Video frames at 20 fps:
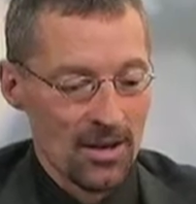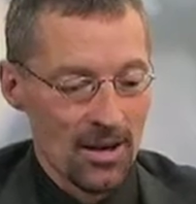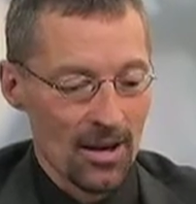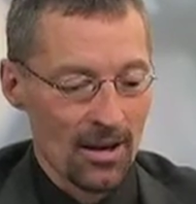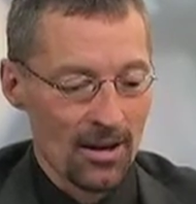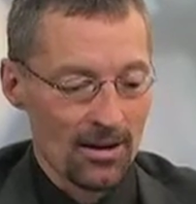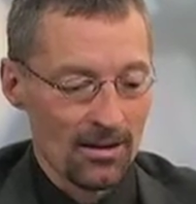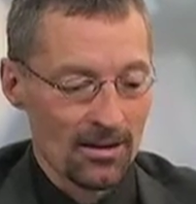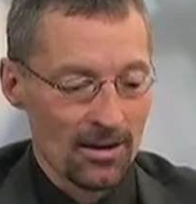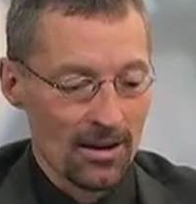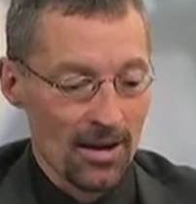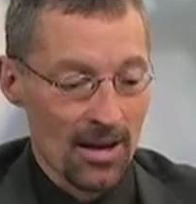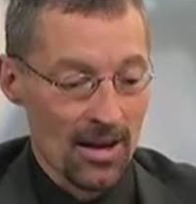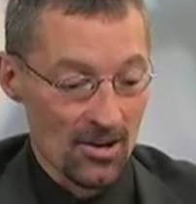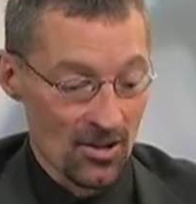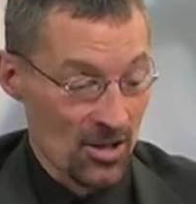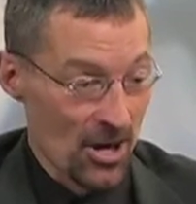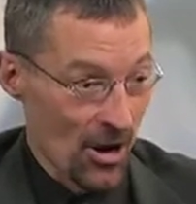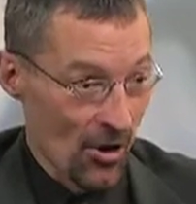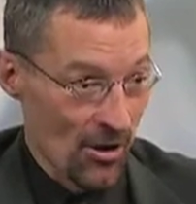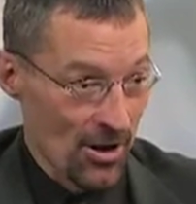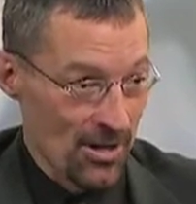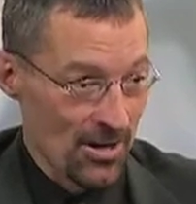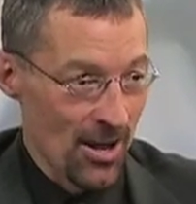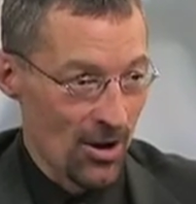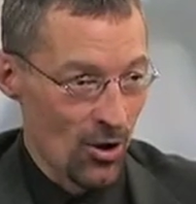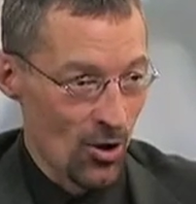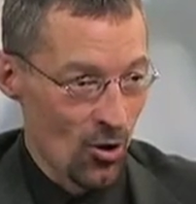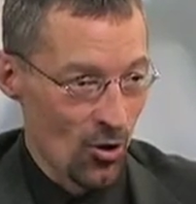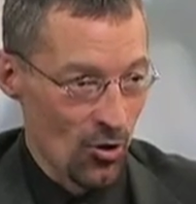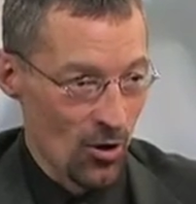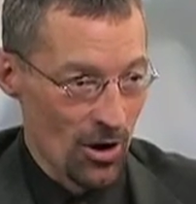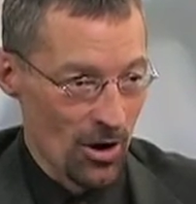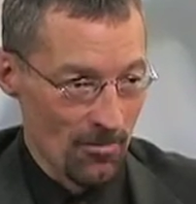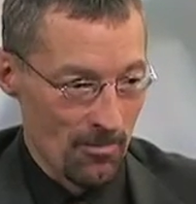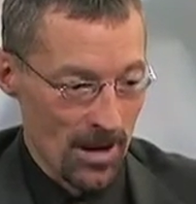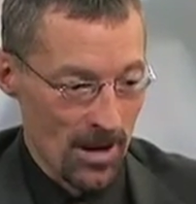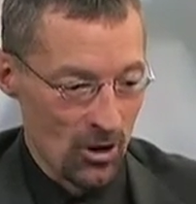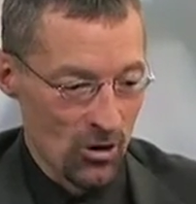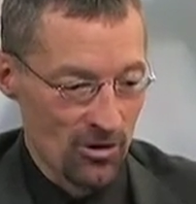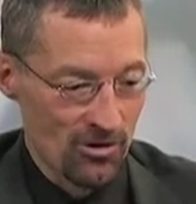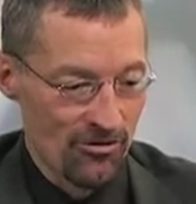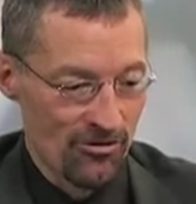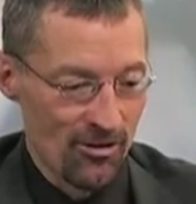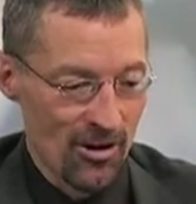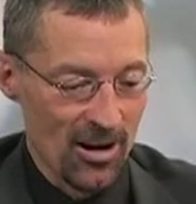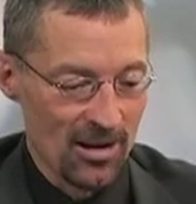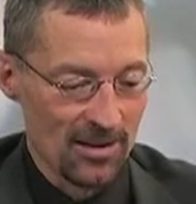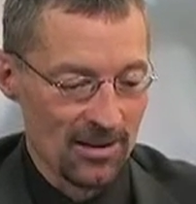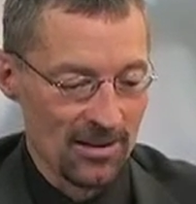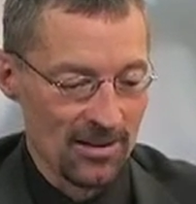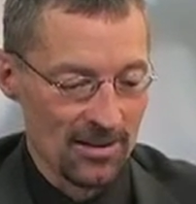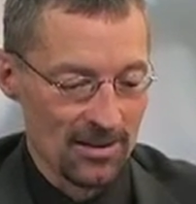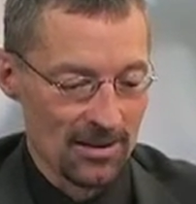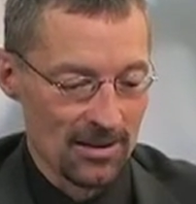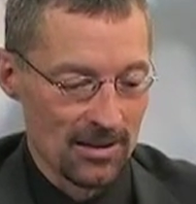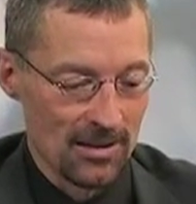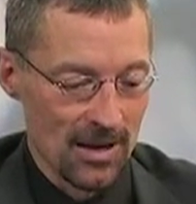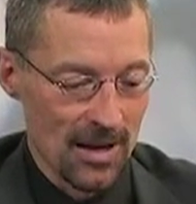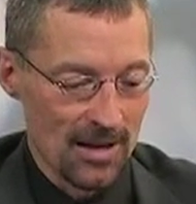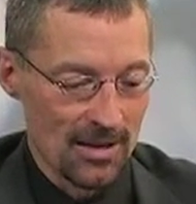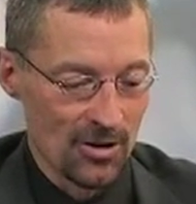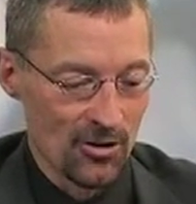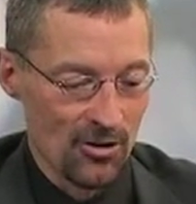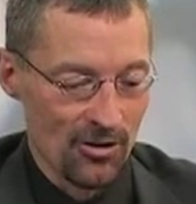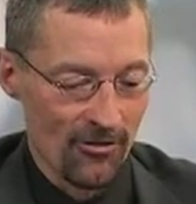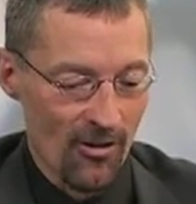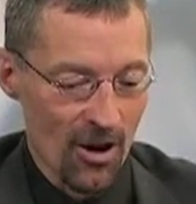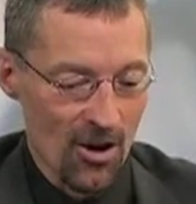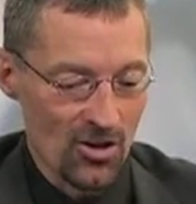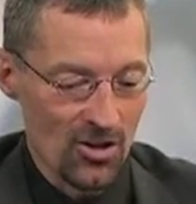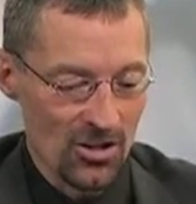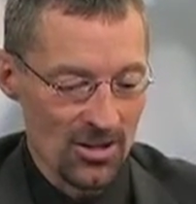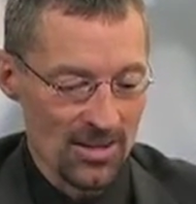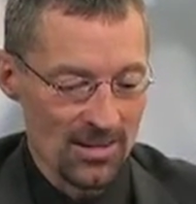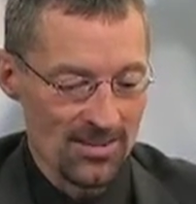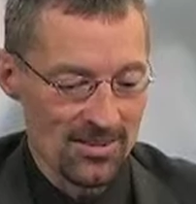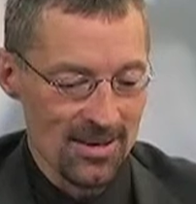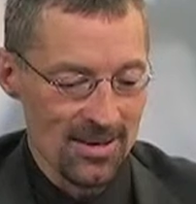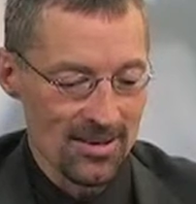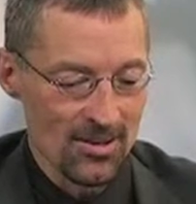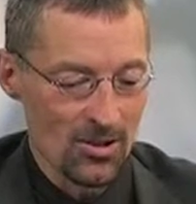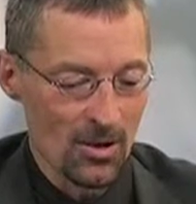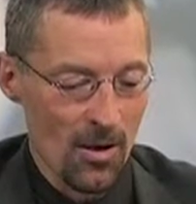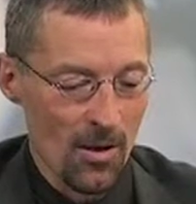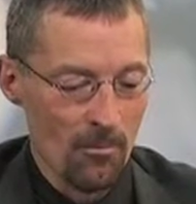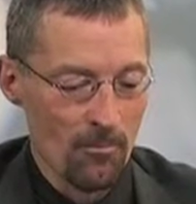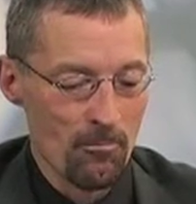And uh, as Gary Dedo, uh, my good friend uh, at InterVarsity, says,